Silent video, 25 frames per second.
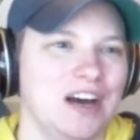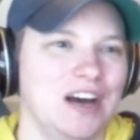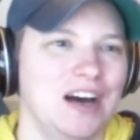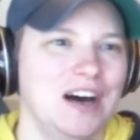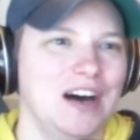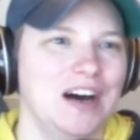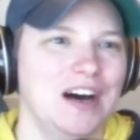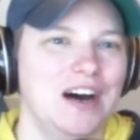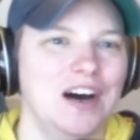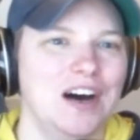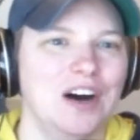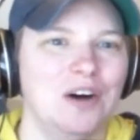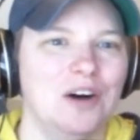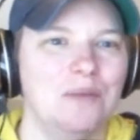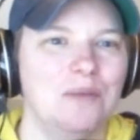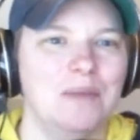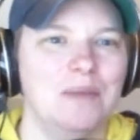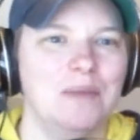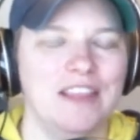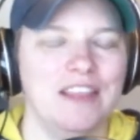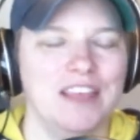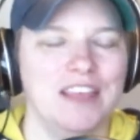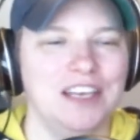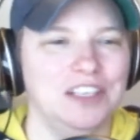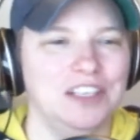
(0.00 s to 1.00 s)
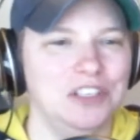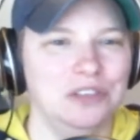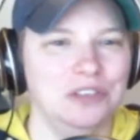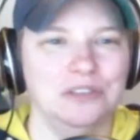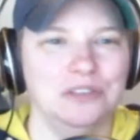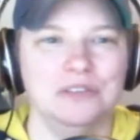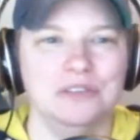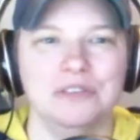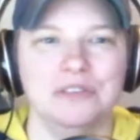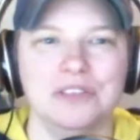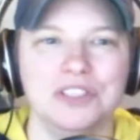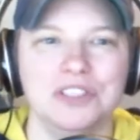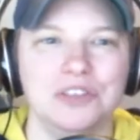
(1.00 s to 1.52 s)
and then
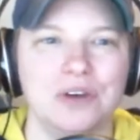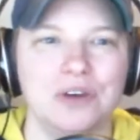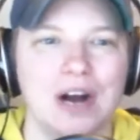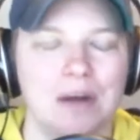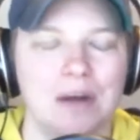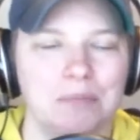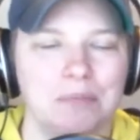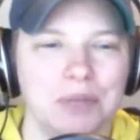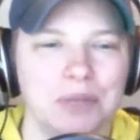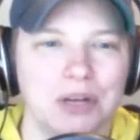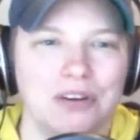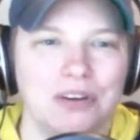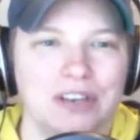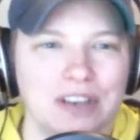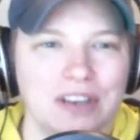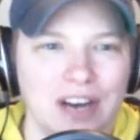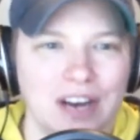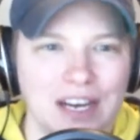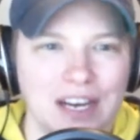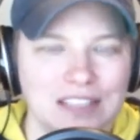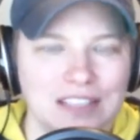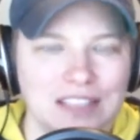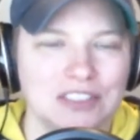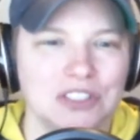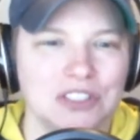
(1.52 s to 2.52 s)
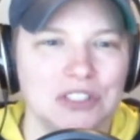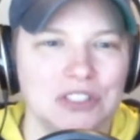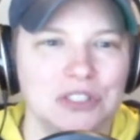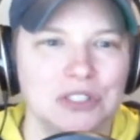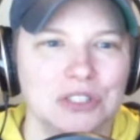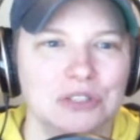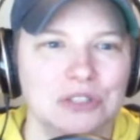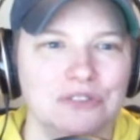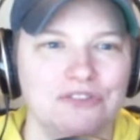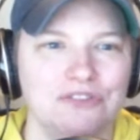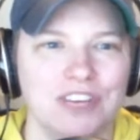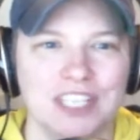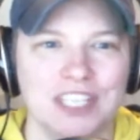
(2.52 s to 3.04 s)
you upload it
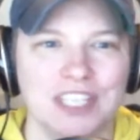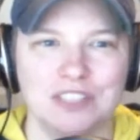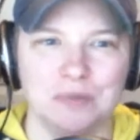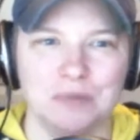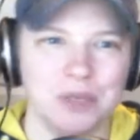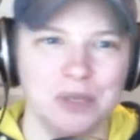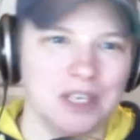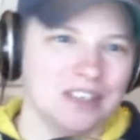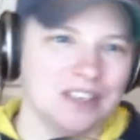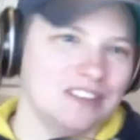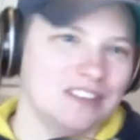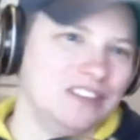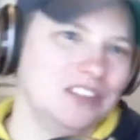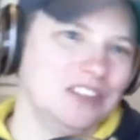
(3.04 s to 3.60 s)
onto Facebook,